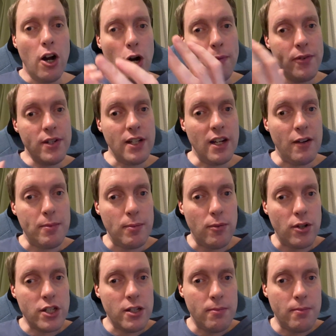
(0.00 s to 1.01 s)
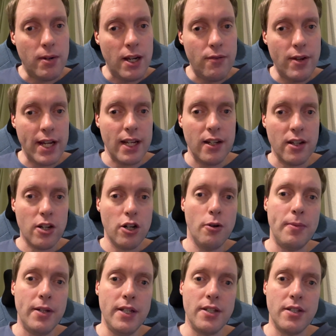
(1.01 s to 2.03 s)
Obviously, I've been watching my regular
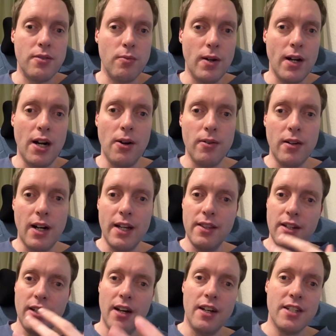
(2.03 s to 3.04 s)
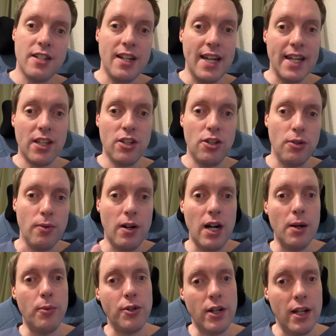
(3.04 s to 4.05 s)
comedies as well, like The Last Leg, QI,
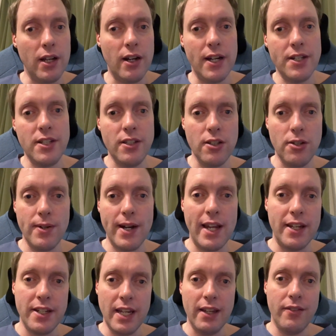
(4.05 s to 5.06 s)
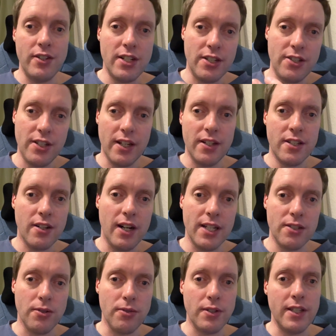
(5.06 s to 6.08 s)
Would I Lie to You, Alan Davies Says You're
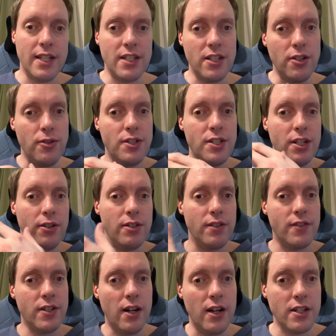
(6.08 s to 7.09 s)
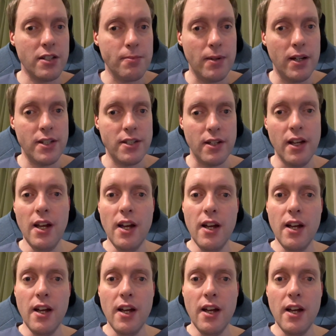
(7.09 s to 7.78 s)
Untitled, and there's a new series of Taskmaster,